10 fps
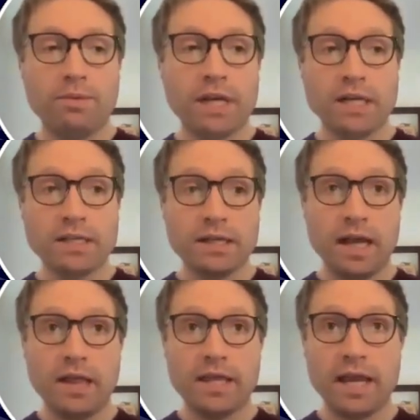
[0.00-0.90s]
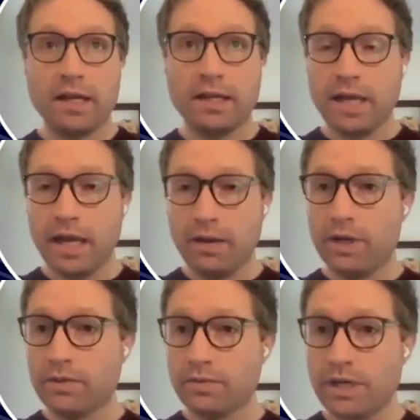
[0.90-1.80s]
Because at the end of the day,
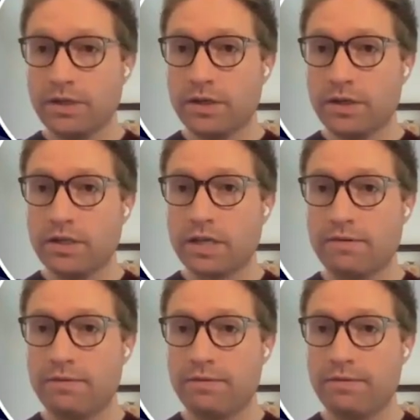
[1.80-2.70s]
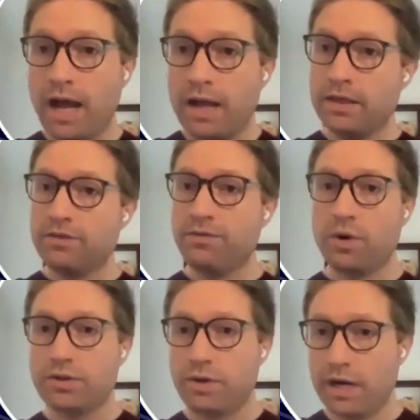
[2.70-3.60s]
we as researchers have had this
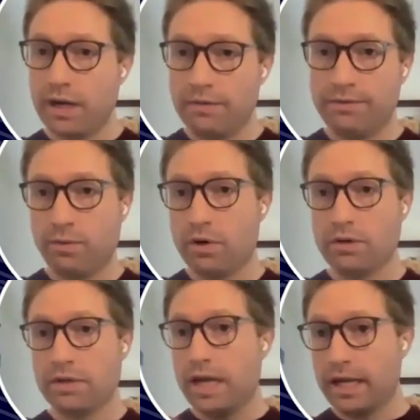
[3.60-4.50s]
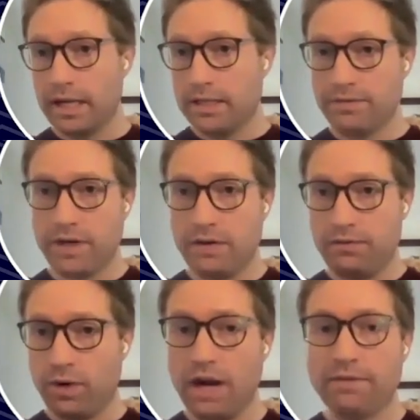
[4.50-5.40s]
forced trade-off for decades, if not
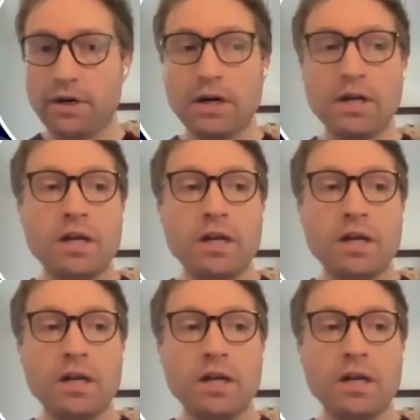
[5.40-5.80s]
forever,